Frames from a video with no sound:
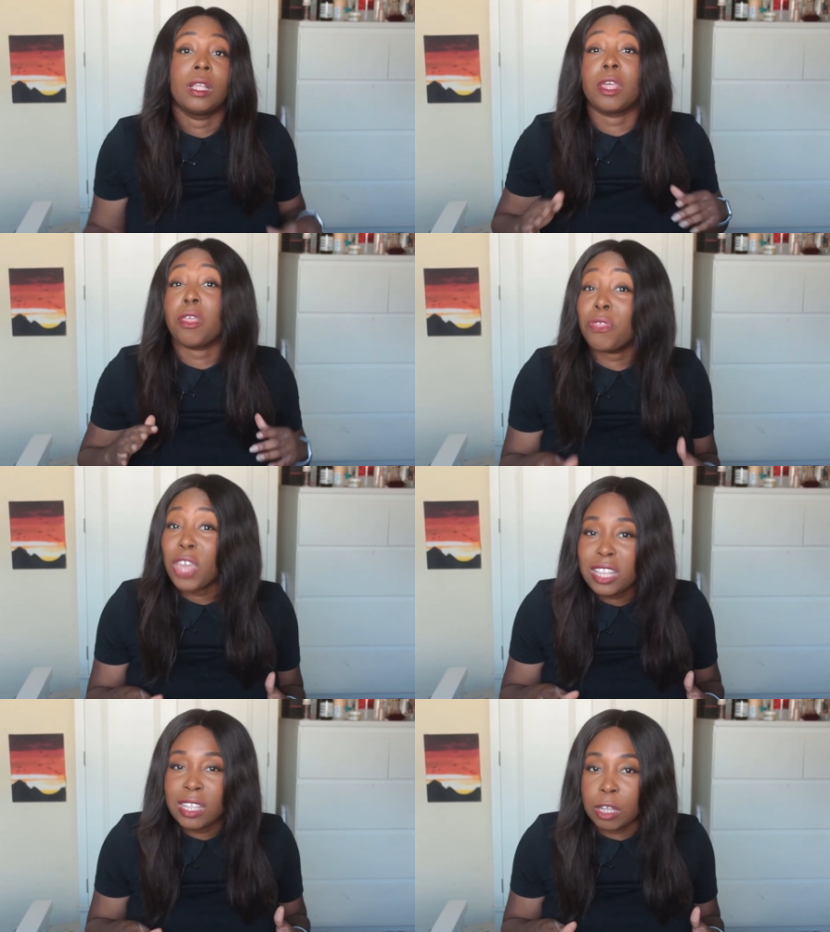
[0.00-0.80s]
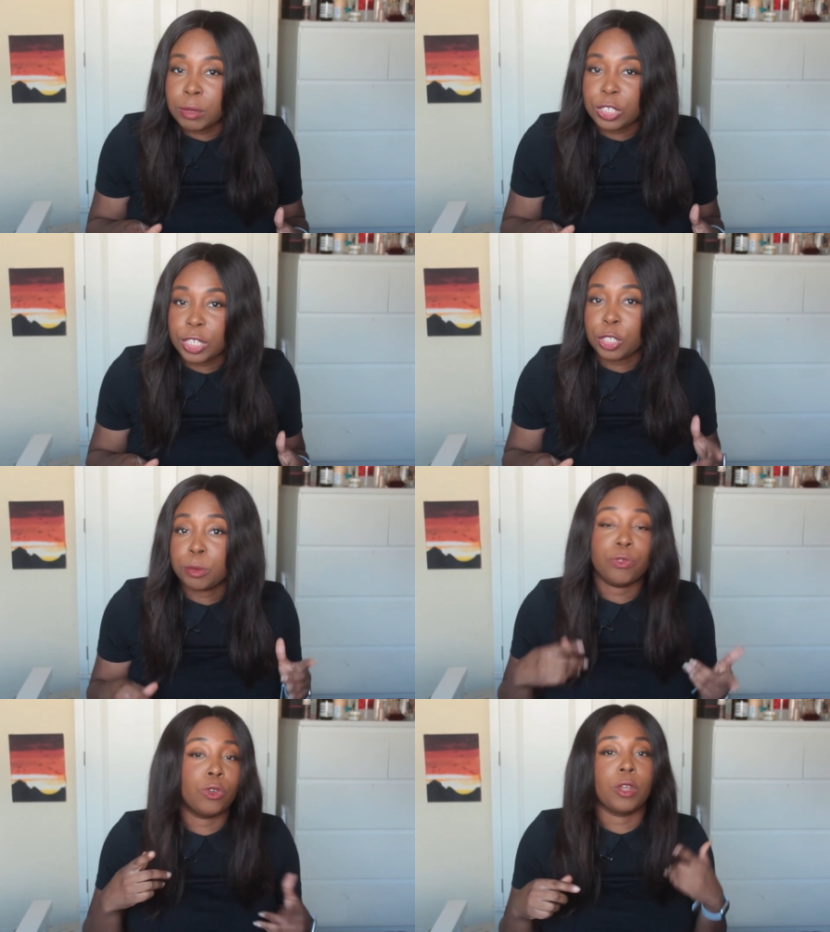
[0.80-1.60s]
Now, the third thing I wish I knew
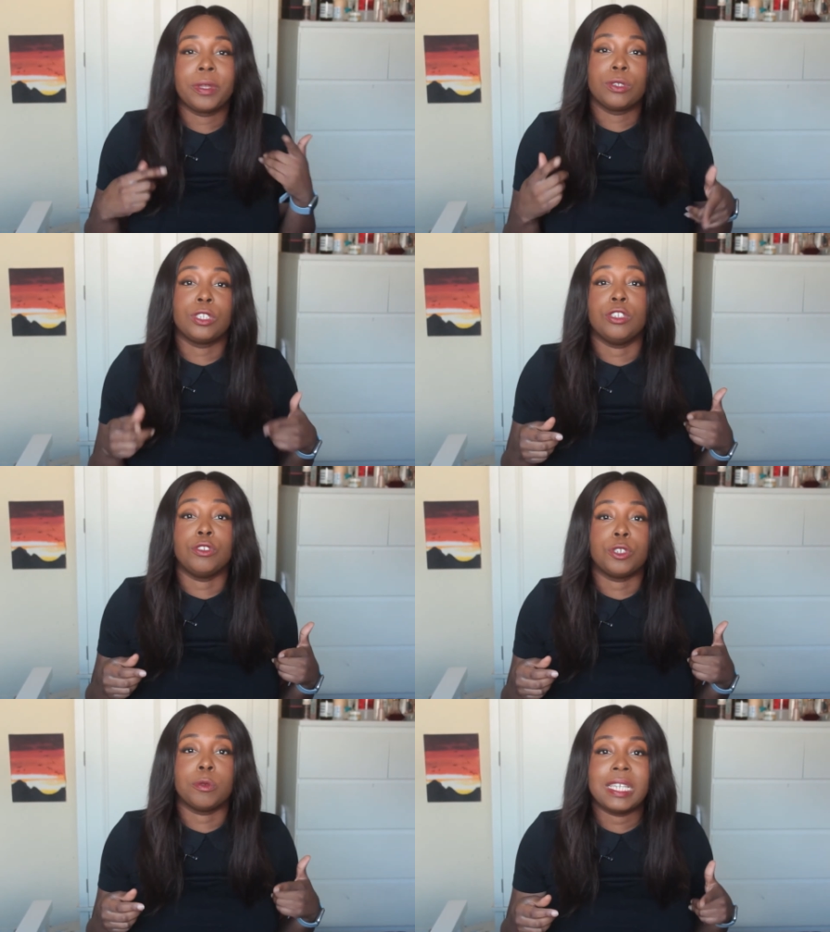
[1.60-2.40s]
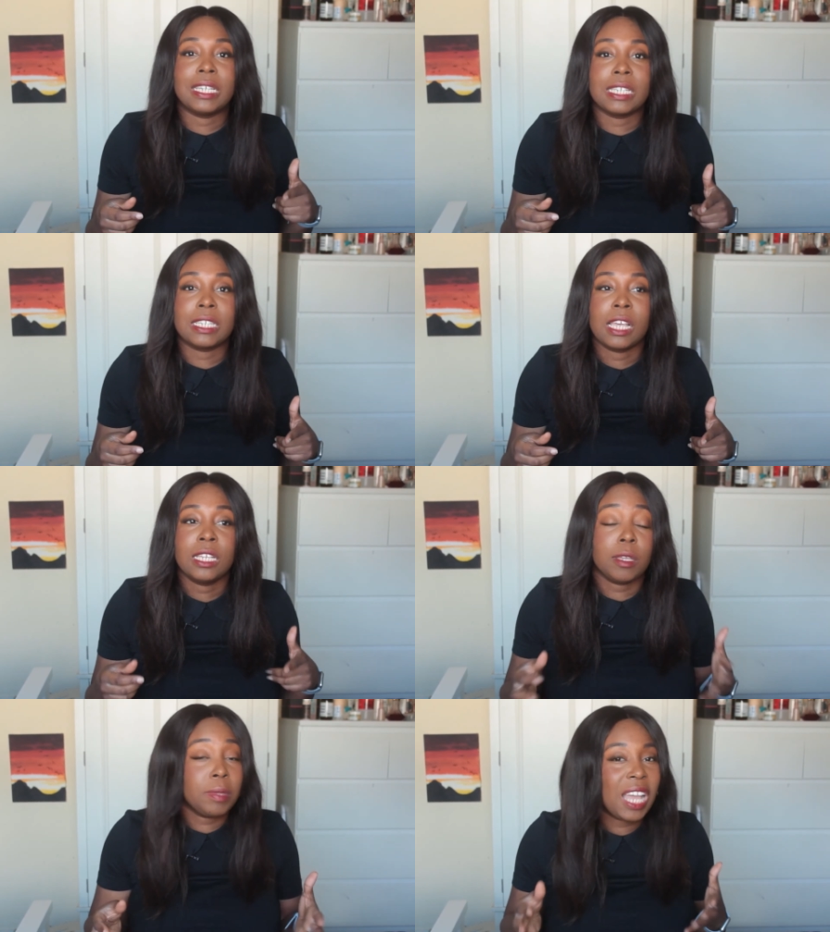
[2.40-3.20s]
before going onto YouTube is
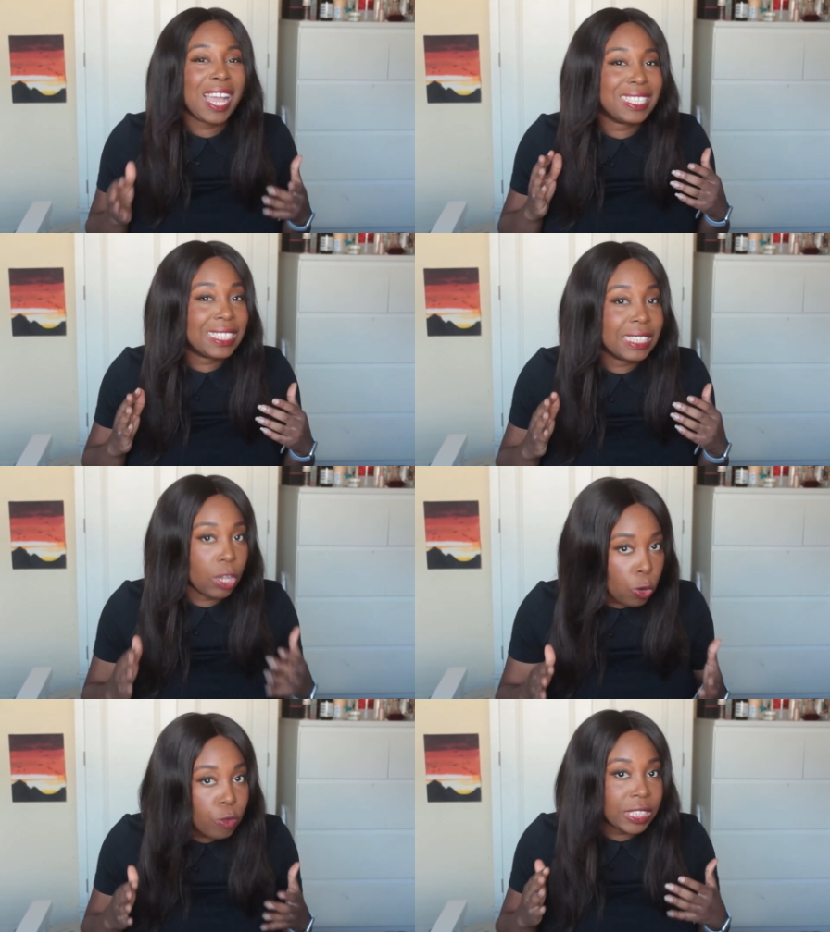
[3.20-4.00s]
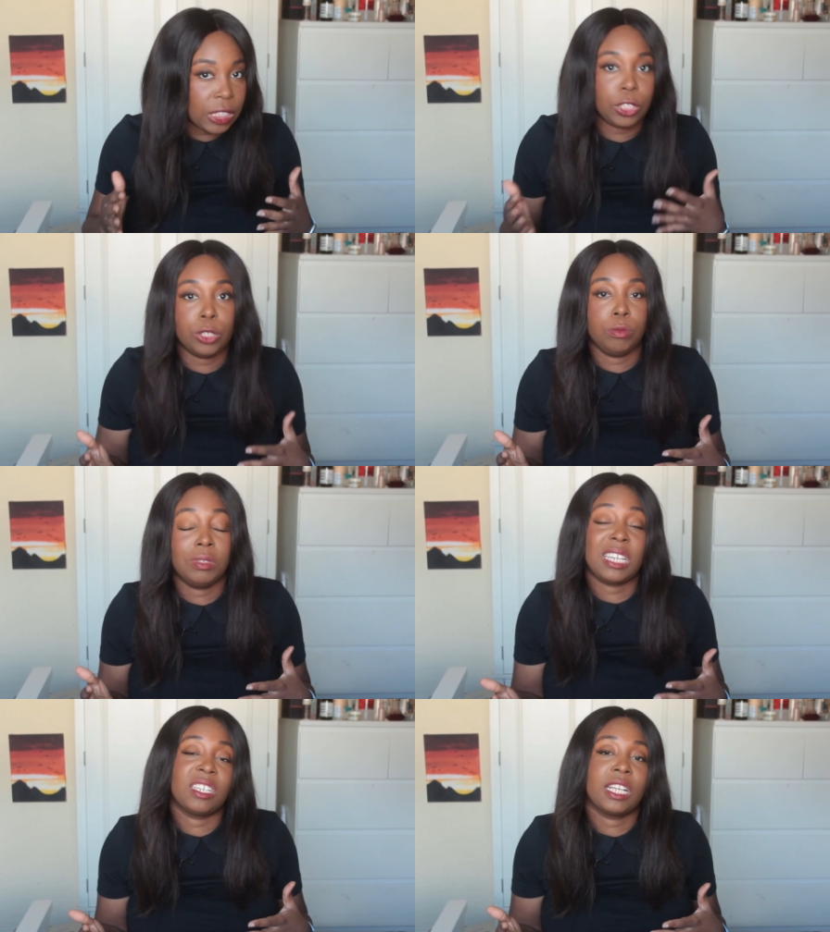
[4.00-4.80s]
something I already knew
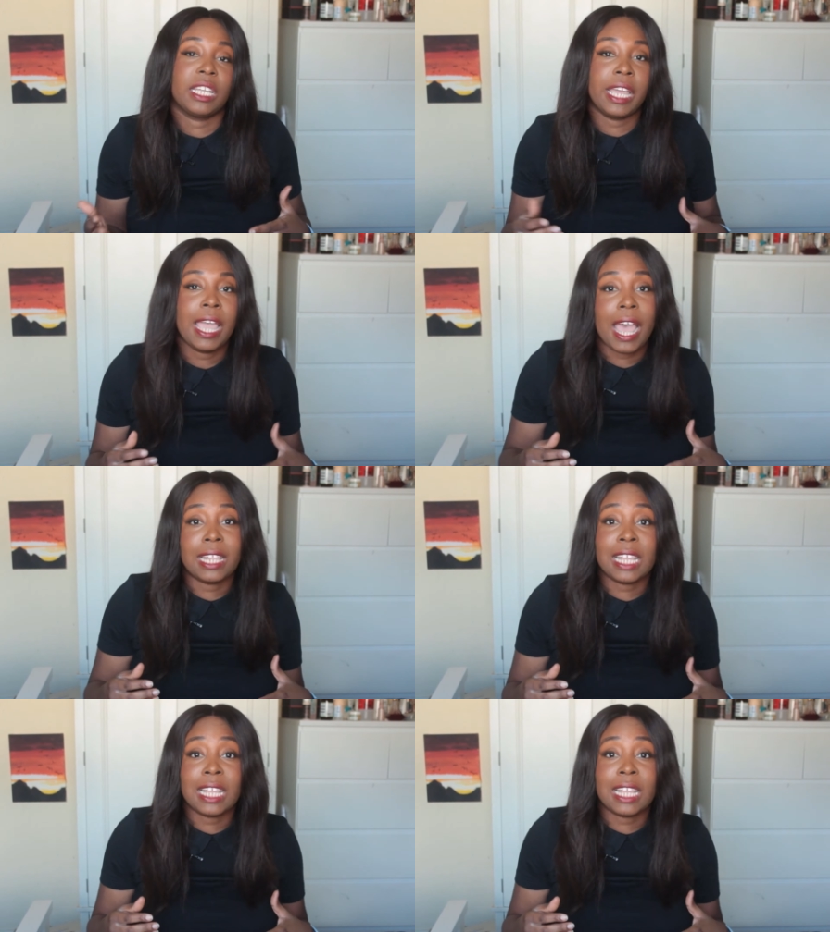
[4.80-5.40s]
technically, and